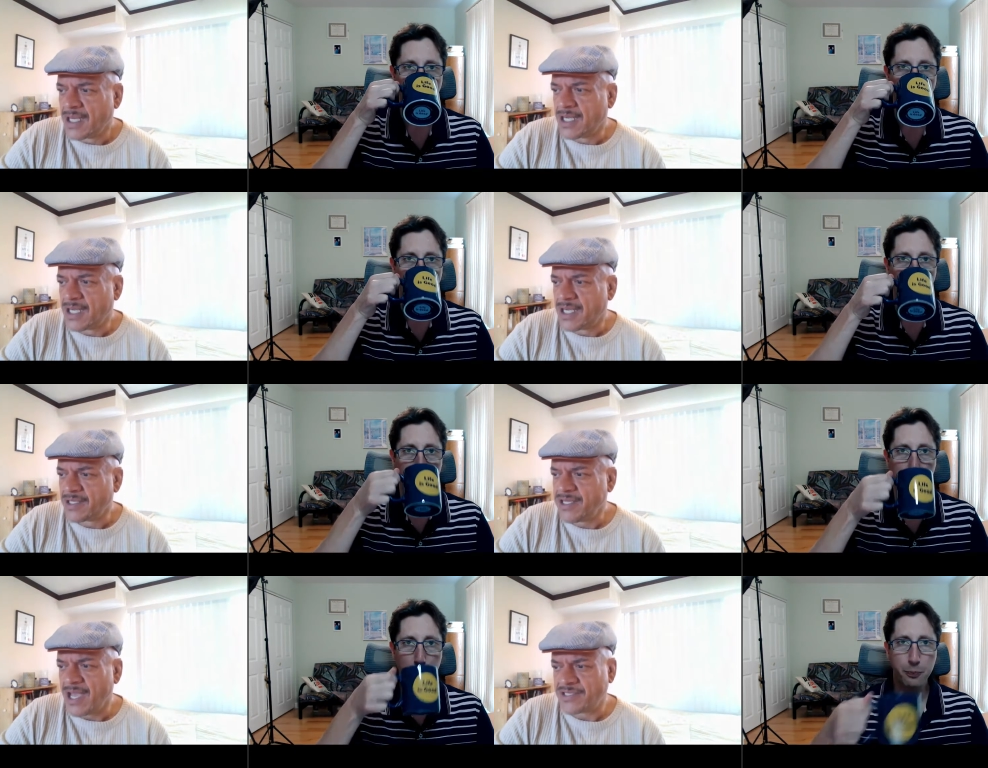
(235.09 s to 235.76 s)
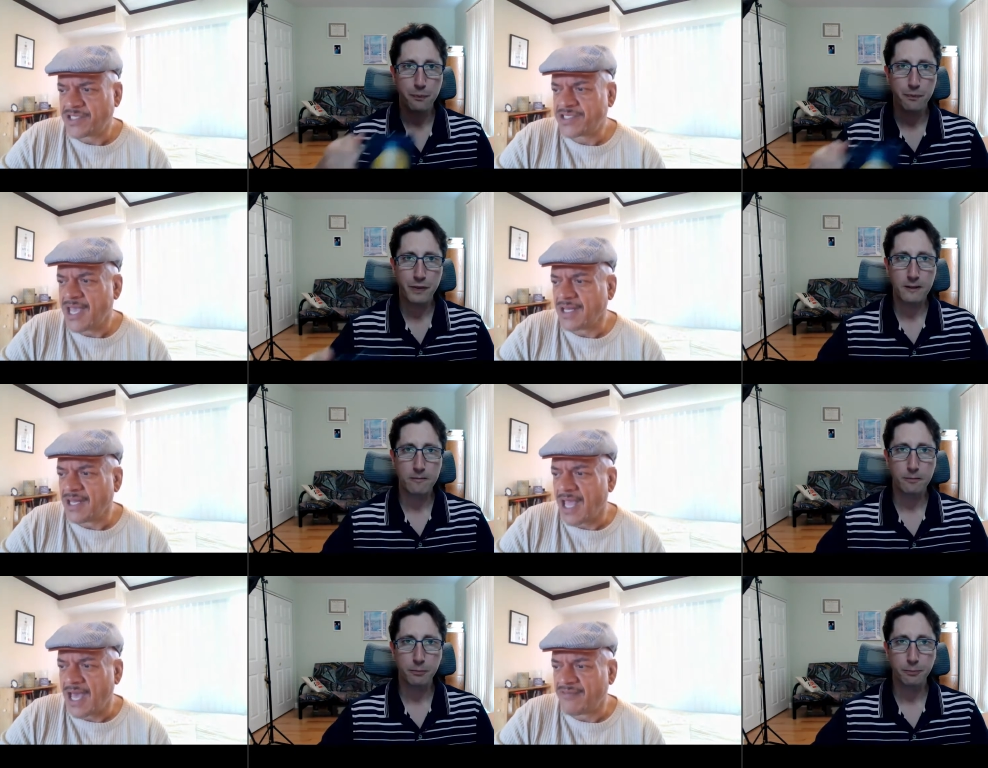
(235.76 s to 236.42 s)
Speaker 1: uh, yeah, I just had
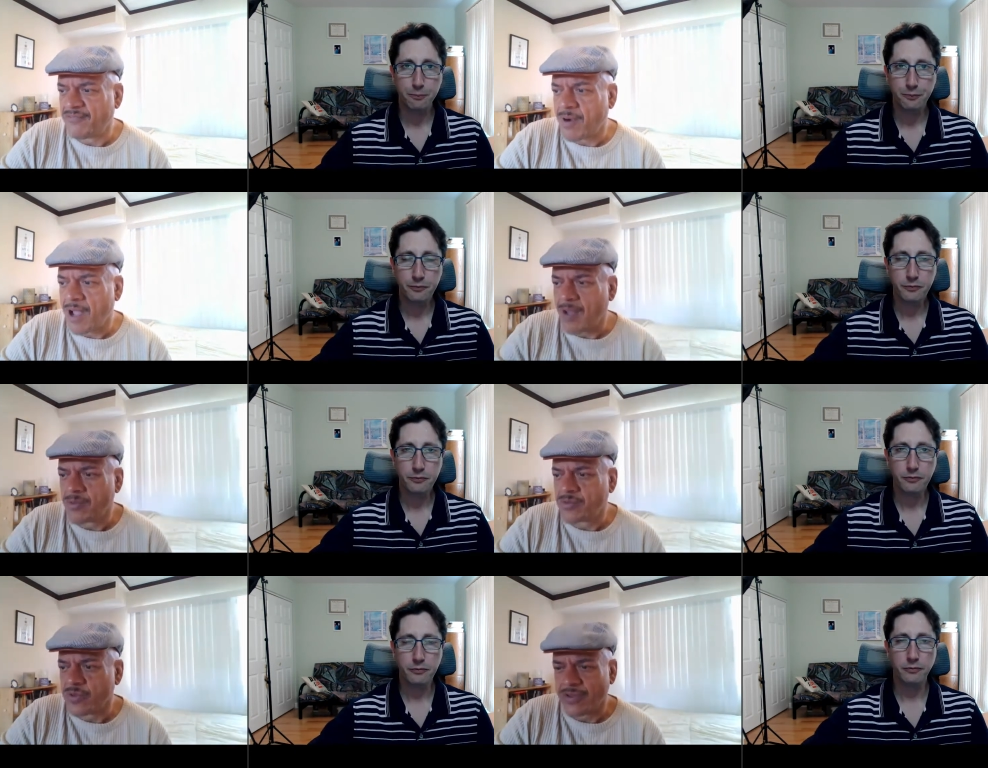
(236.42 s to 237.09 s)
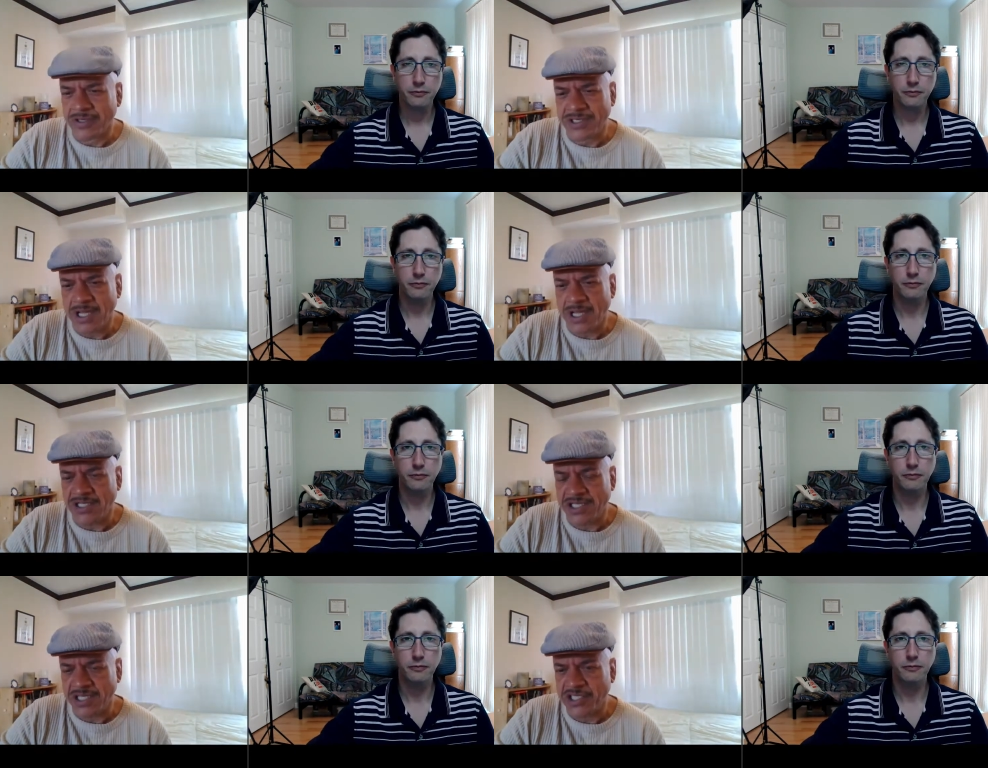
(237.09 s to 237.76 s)
a lot of problems with
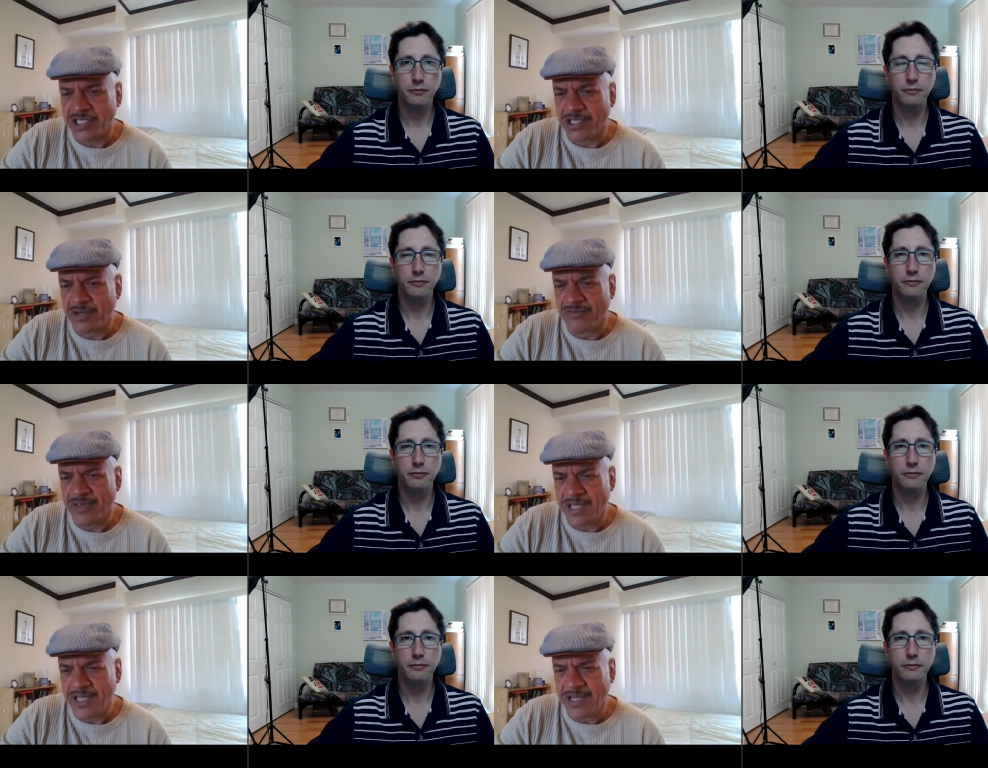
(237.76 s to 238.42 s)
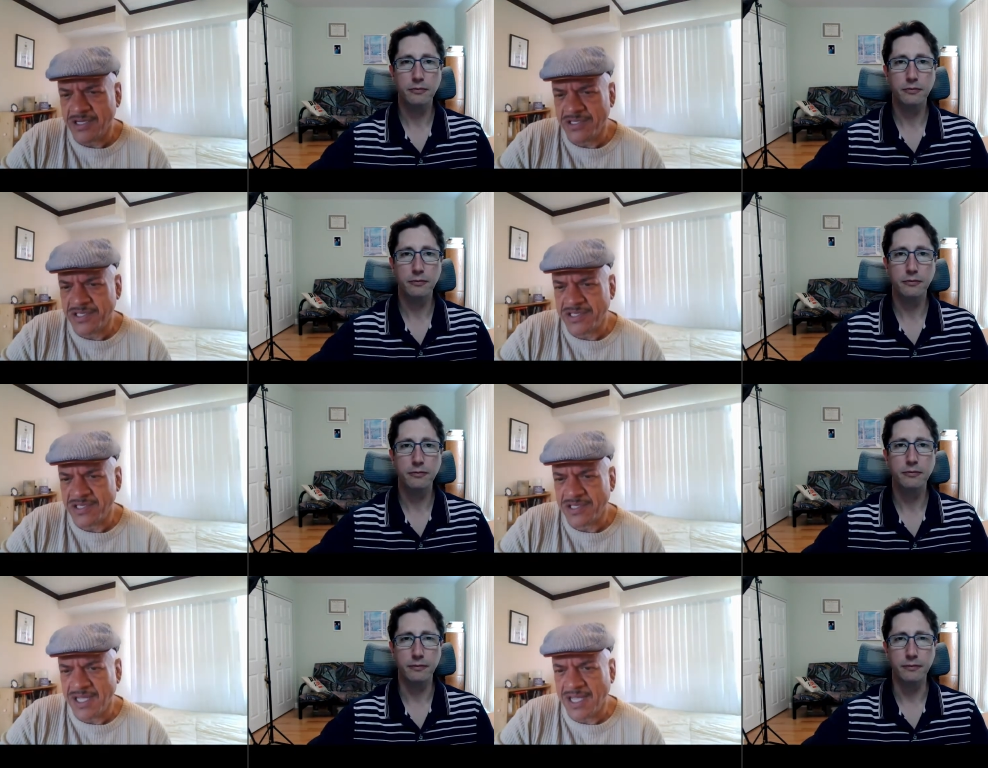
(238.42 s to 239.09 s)
addiction over the
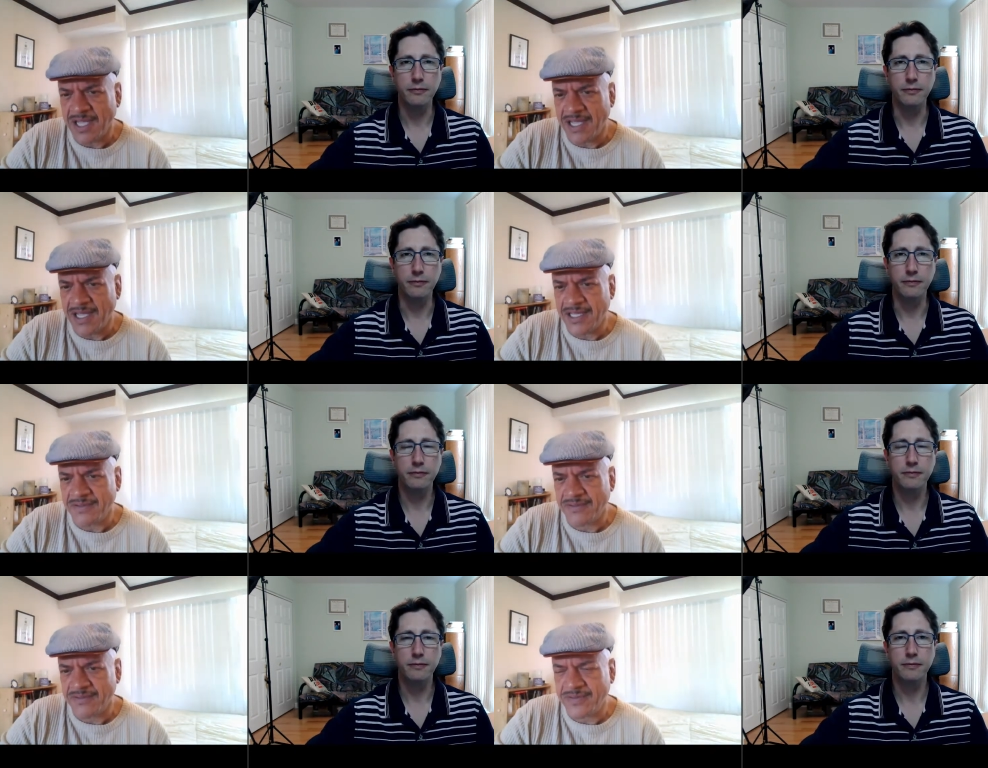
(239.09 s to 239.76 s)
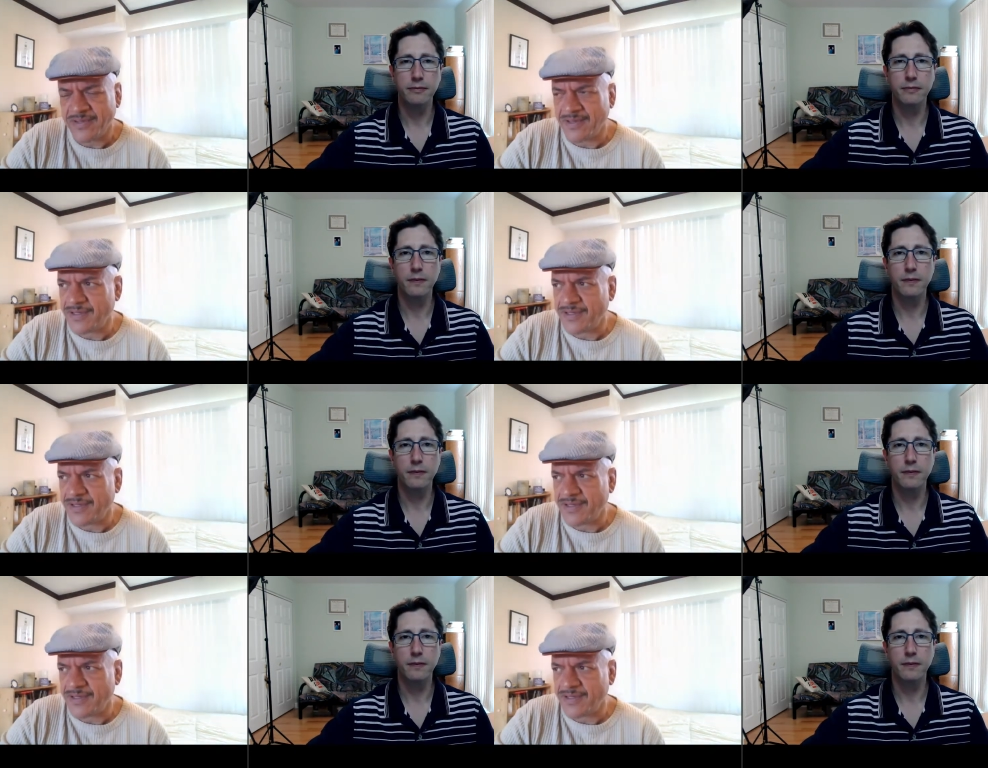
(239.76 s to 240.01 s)
years, mm-hmm. and